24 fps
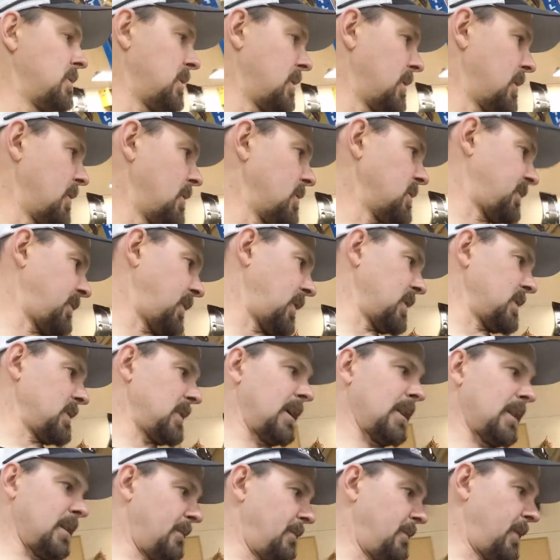know, as far as
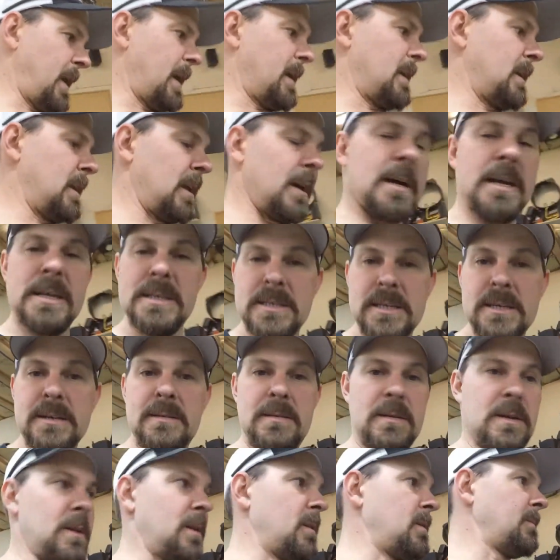like to finalize it,
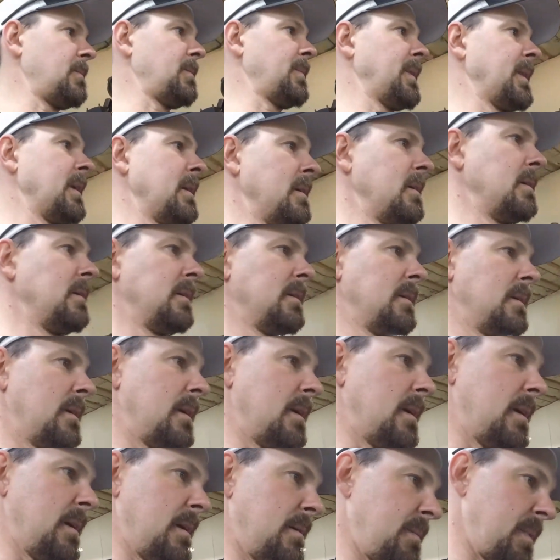you know.
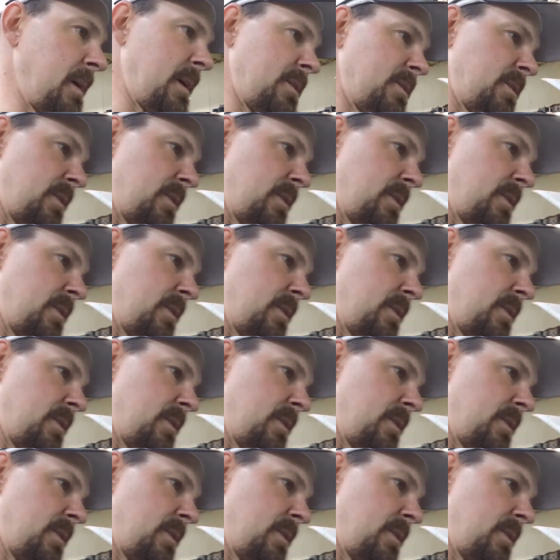As you